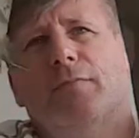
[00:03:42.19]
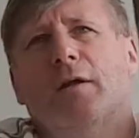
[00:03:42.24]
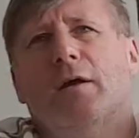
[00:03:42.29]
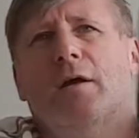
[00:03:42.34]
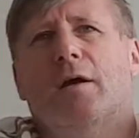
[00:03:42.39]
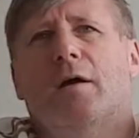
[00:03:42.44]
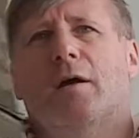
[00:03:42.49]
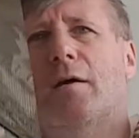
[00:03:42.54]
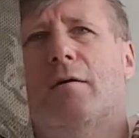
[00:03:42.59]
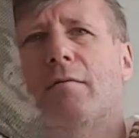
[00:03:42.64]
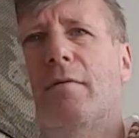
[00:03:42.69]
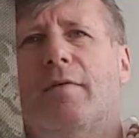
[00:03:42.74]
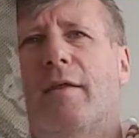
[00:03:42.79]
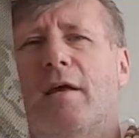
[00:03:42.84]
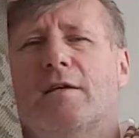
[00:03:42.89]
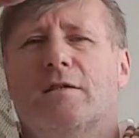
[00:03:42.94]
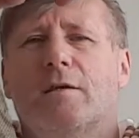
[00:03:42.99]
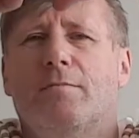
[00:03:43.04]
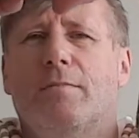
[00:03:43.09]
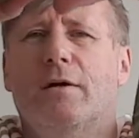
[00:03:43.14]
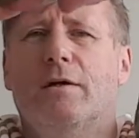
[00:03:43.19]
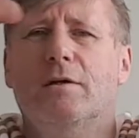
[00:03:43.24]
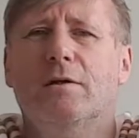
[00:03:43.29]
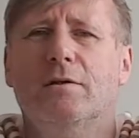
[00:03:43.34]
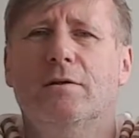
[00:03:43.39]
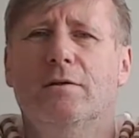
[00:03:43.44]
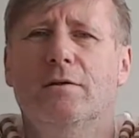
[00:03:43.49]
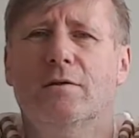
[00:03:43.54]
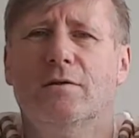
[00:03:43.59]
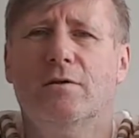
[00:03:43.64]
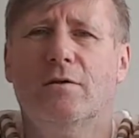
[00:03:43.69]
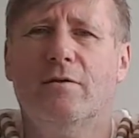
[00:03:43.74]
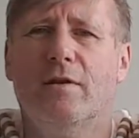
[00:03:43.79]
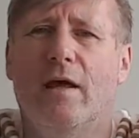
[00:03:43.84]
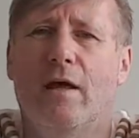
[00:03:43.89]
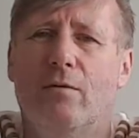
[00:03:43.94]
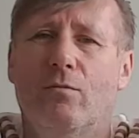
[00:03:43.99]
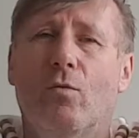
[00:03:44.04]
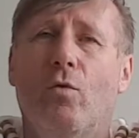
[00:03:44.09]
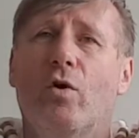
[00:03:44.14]
And there's the buckle, so
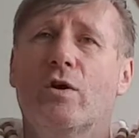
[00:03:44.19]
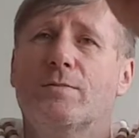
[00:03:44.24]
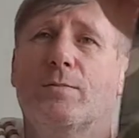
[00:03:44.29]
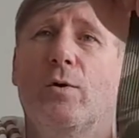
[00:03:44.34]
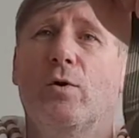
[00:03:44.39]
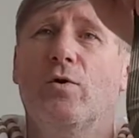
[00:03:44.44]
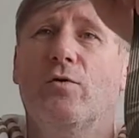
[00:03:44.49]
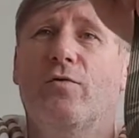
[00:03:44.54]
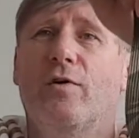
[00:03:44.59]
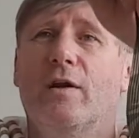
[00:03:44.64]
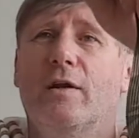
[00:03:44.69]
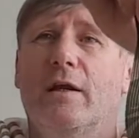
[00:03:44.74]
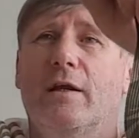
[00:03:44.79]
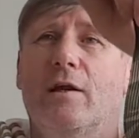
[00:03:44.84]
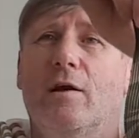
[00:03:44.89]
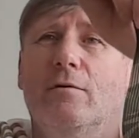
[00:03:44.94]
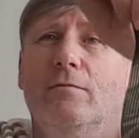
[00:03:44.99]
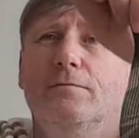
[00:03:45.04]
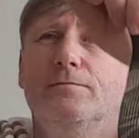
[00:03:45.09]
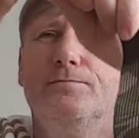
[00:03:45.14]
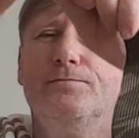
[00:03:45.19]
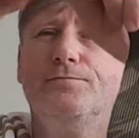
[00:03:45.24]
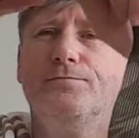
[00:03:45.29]
that works perfectly now.